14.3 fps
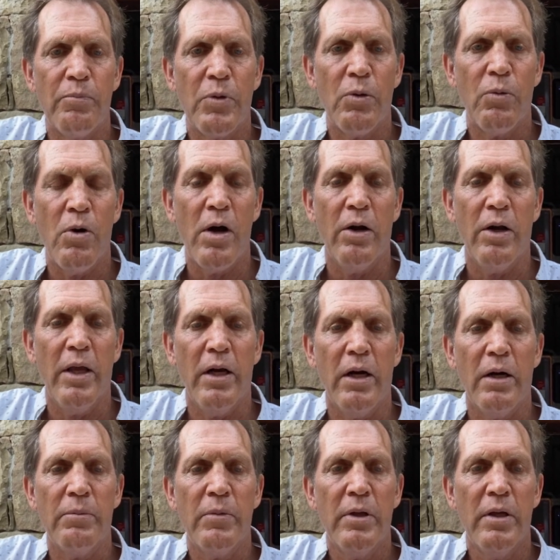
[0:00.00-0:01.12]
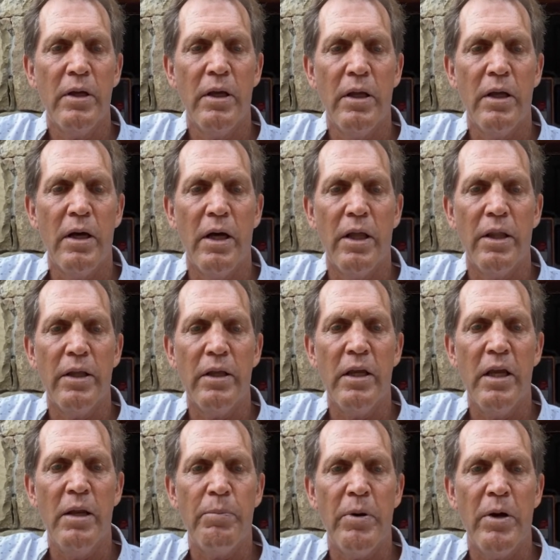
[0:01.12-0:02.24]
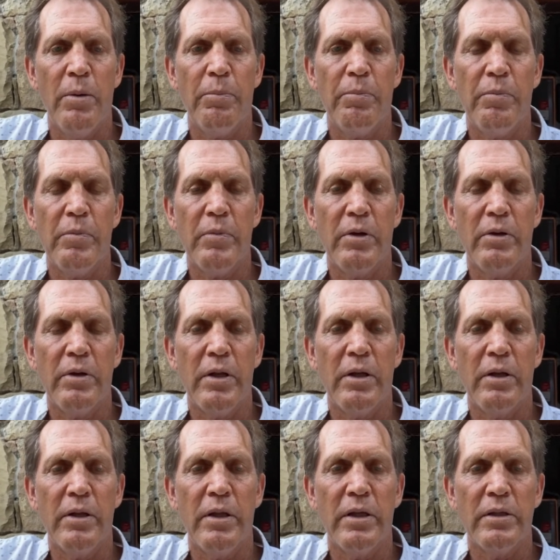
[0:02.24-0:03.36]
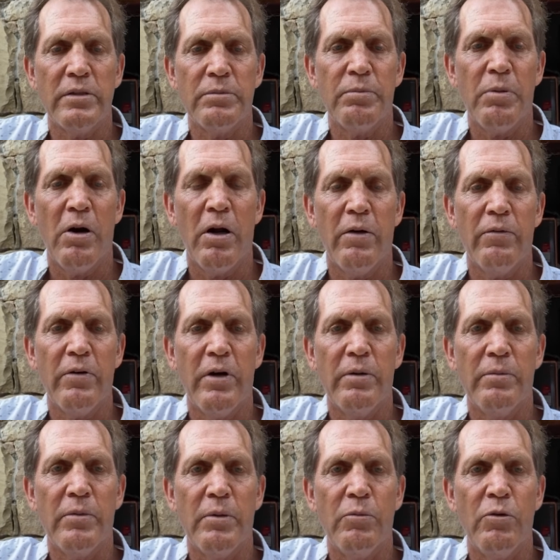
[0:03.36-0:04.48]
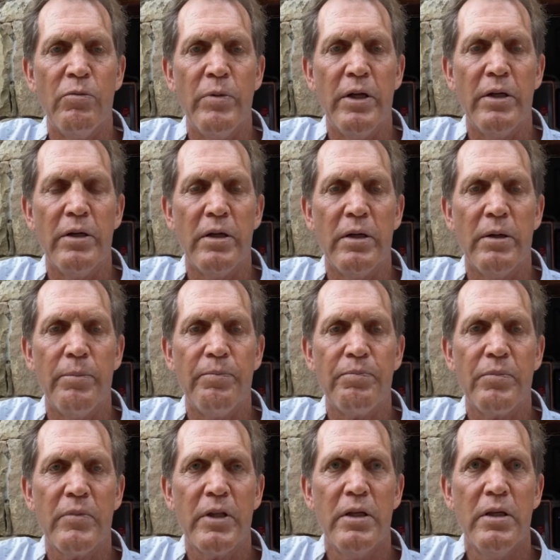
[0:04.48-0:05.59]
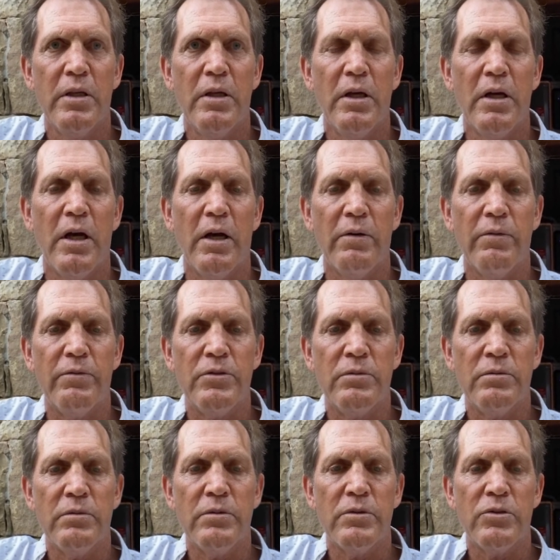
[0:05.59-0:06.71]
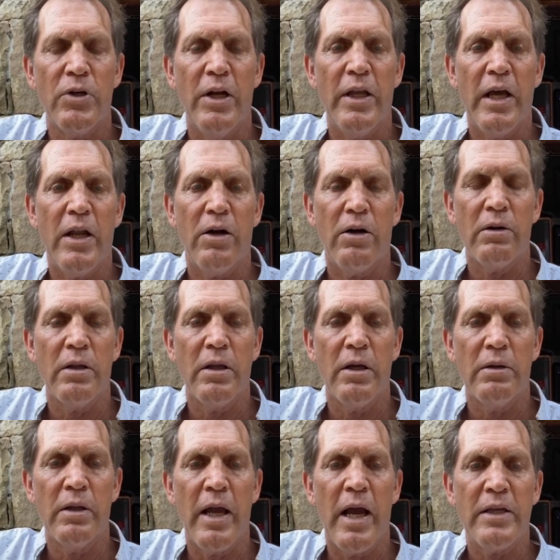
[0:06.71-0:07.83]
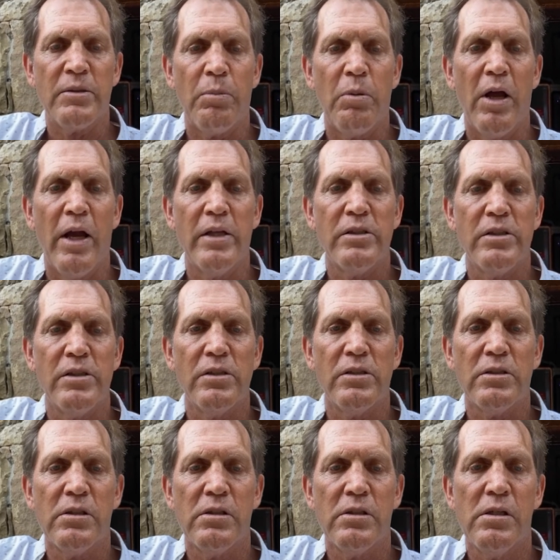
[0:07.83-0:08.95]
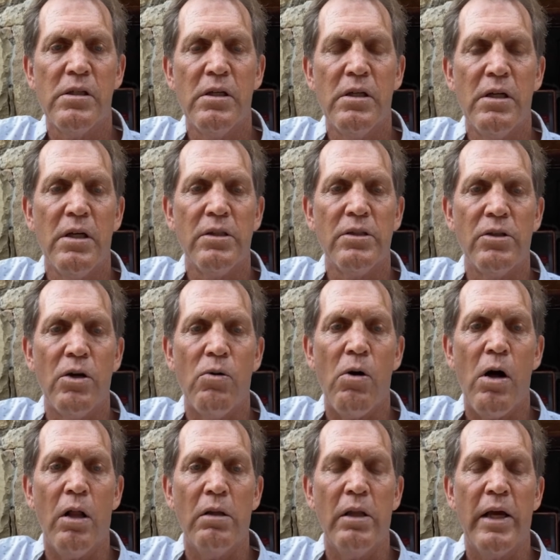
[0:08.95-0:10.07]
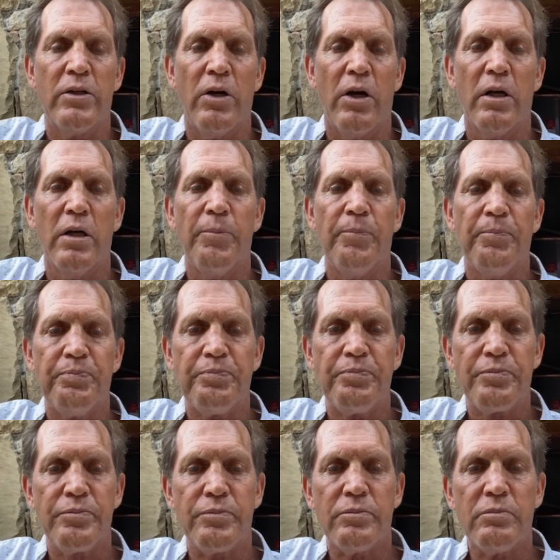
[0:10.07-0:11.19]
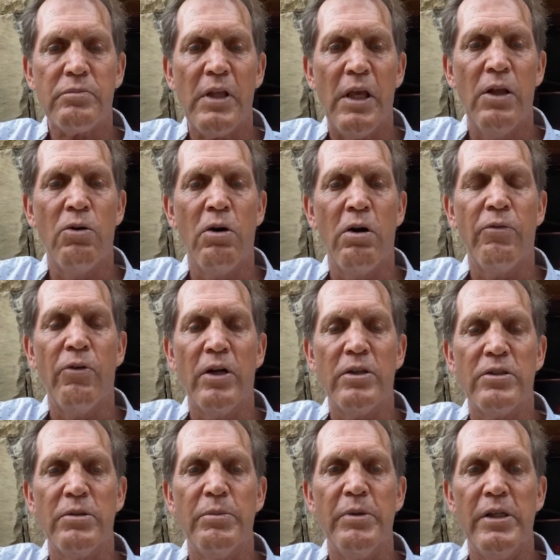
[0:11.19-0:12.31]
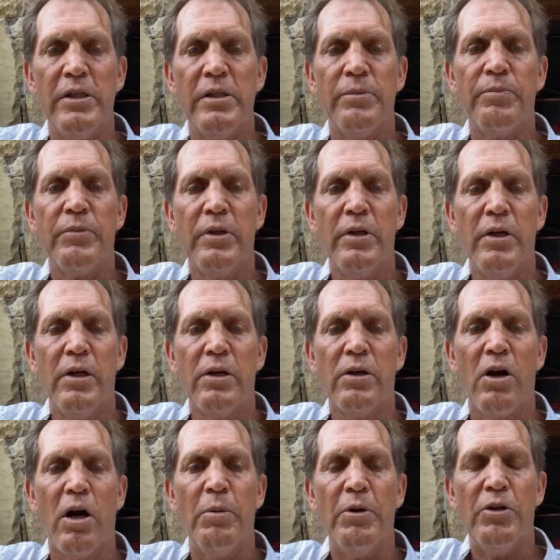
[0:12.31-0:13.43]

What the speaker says: water heater. The heat pump is part of a movement of trading out our gas appliances to go all electric. In order for us to be carbon